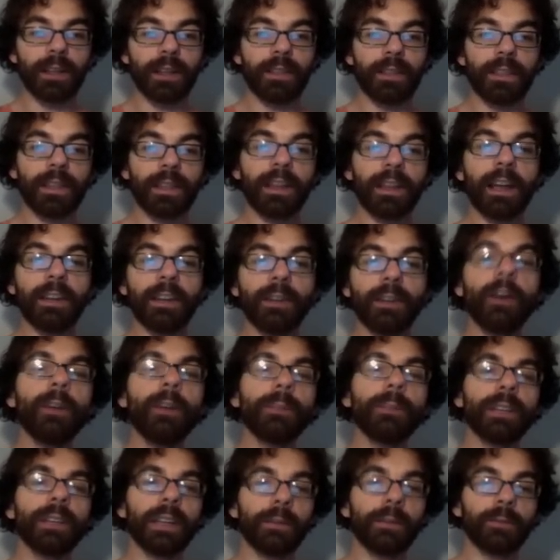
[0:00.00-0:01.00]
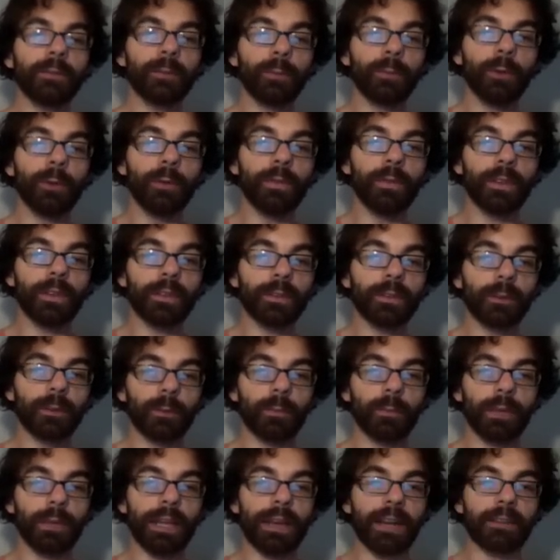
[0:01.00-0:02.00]
then I know I'm going to have to move this little
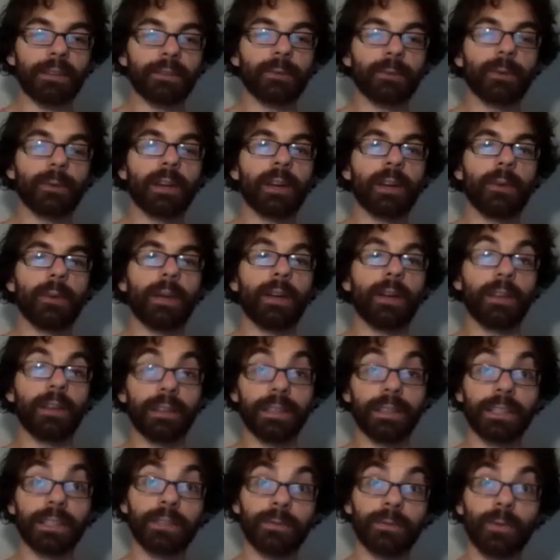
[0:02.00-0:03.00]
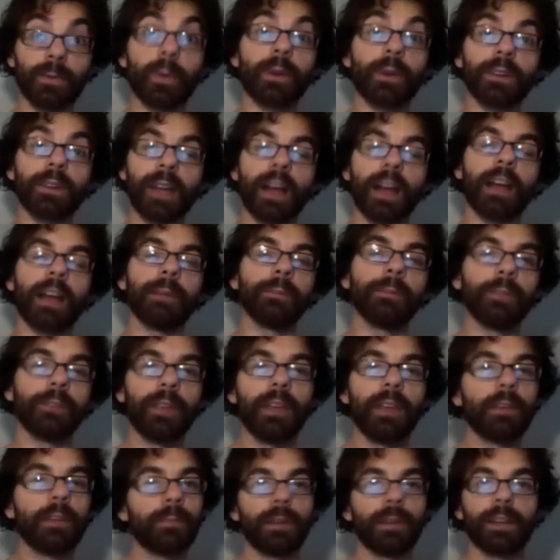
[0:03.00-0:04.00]
black square around at least 4 times
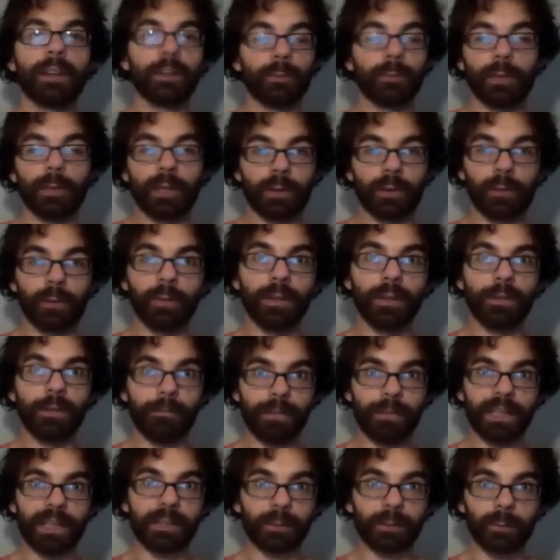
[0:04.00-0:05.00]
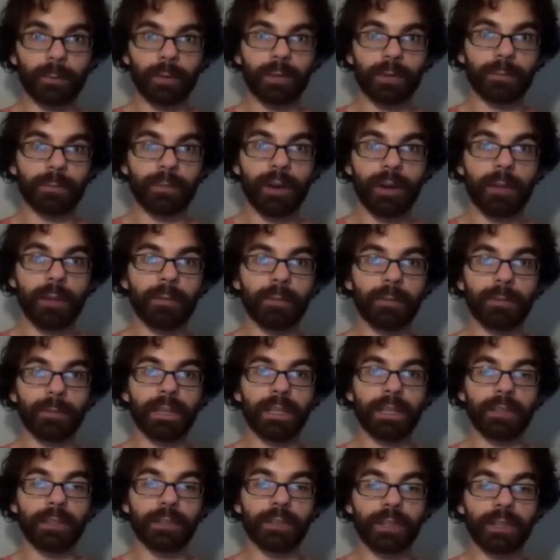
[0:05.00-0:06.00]
because we can only fix one problem
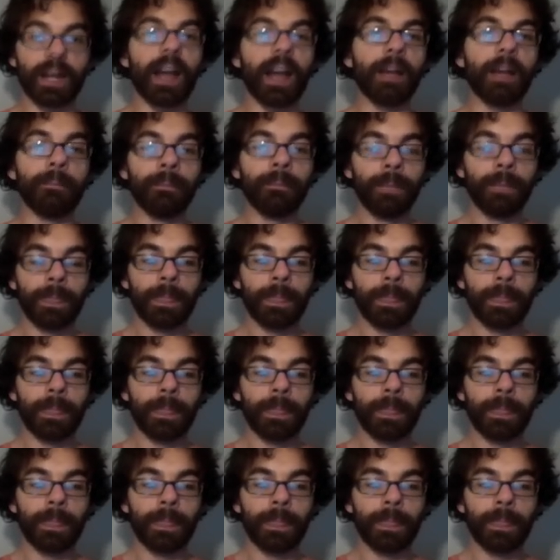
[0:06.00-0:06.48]
each time.